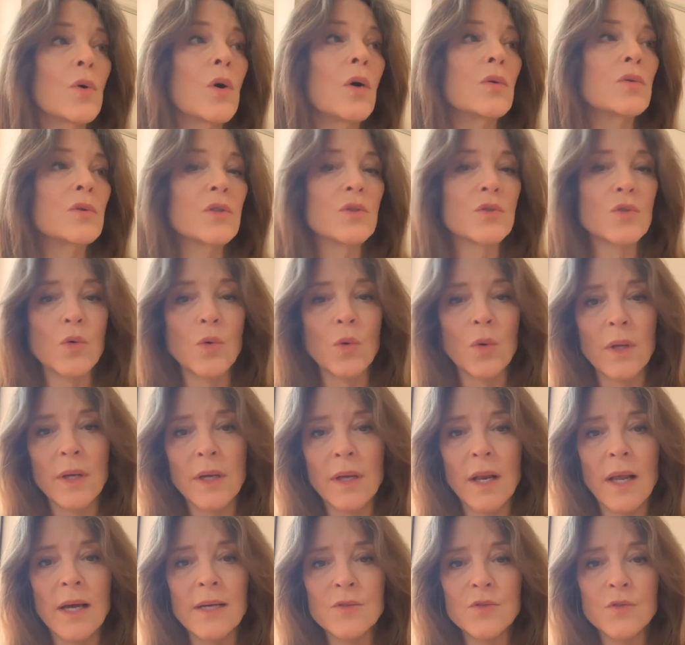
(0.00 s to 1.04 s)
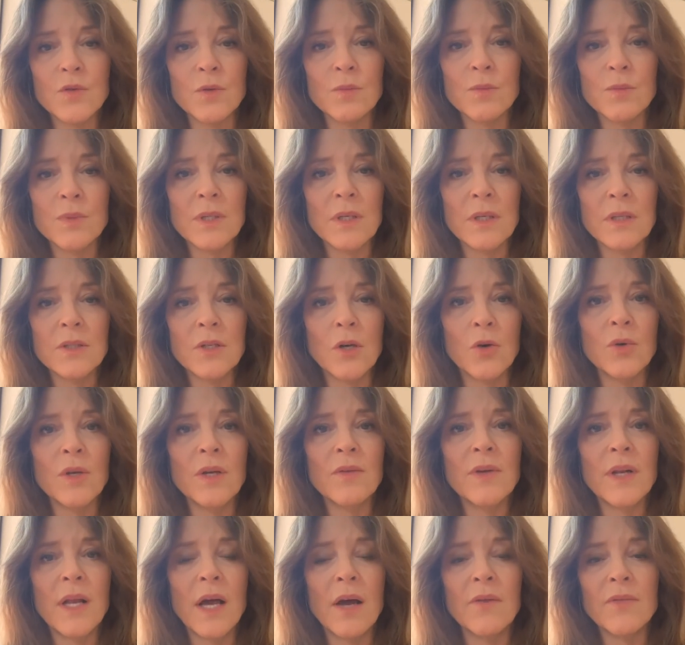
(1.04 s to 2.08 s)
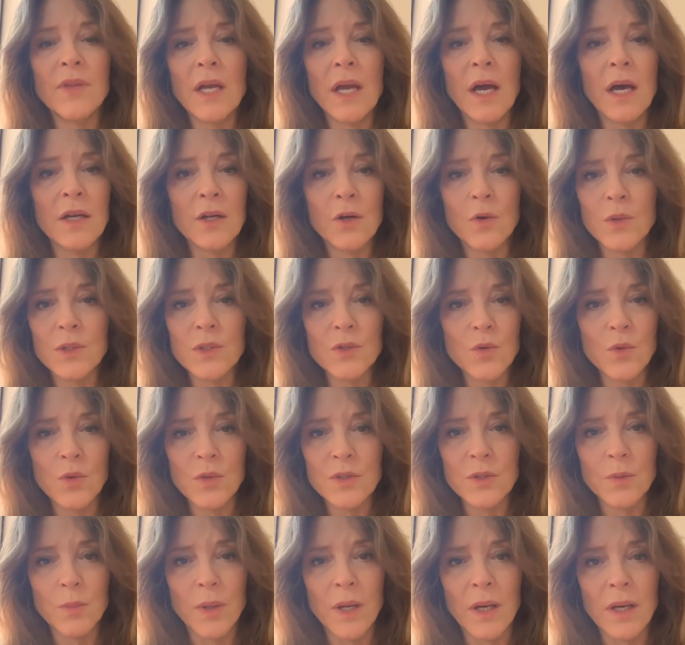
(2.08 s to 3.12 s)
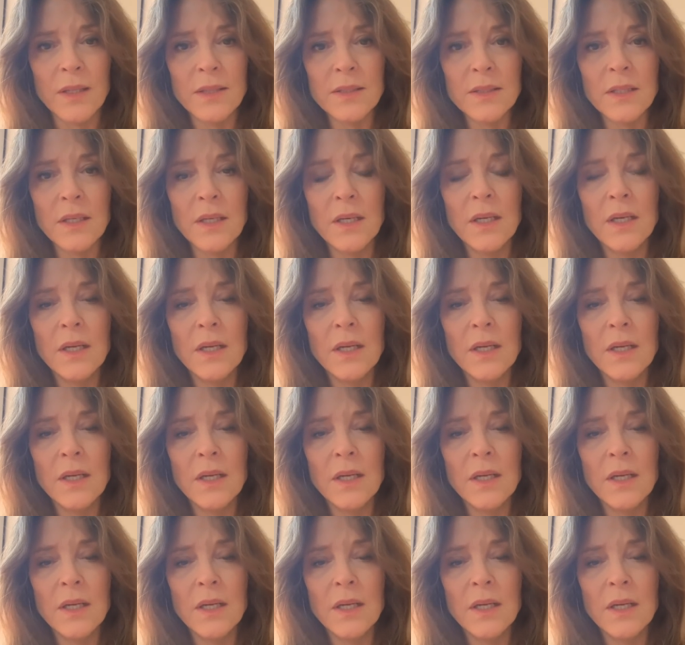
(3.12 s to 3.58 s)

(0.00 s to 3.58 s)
go to school in classrooms that don't even have the adequate school supplies